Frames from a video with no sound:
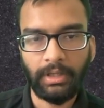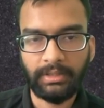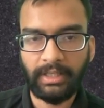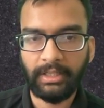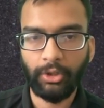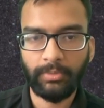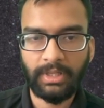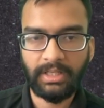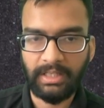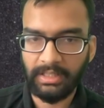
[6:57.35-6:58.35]
set an
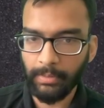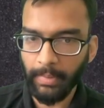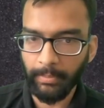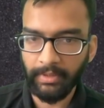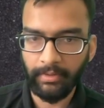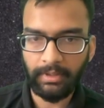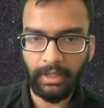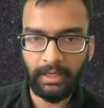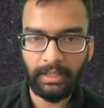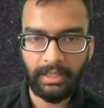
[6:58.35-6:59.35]
object, these are public one,
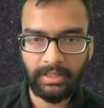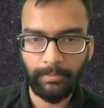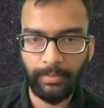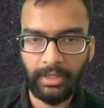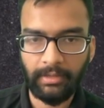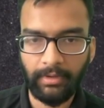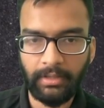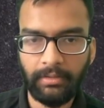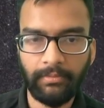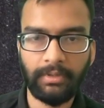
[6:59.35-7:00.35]
and it has a build one
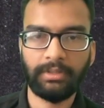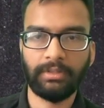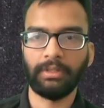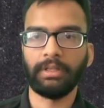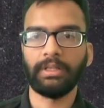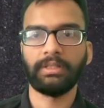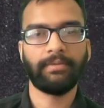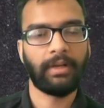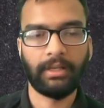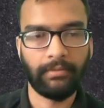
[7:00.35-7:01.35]
which returns a
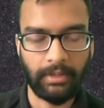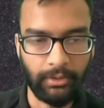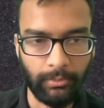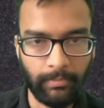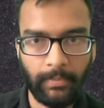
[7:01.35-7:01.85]
final value.